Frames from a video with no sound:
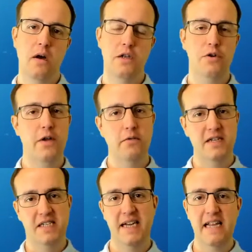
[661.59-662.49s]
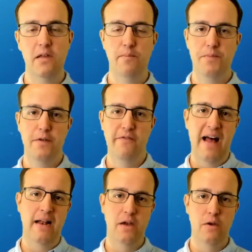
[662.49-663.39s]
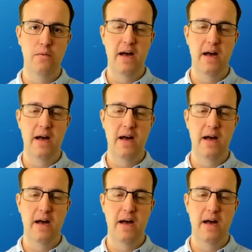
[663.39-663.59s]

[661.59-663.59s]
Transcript: and you don't see the value